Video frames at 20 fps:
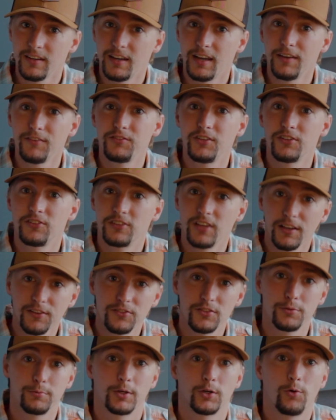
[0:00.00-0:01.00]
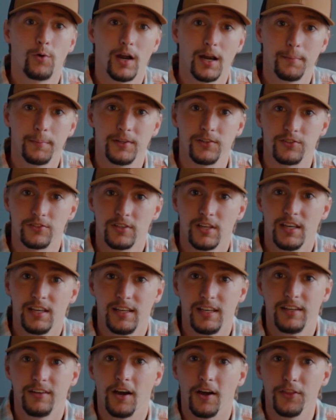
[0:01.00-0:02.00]
I've discussed the requirements
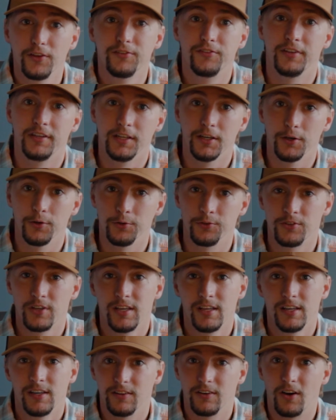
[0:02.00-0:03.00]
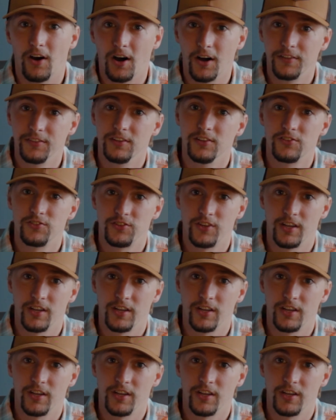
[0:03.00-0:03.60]
in other videos on this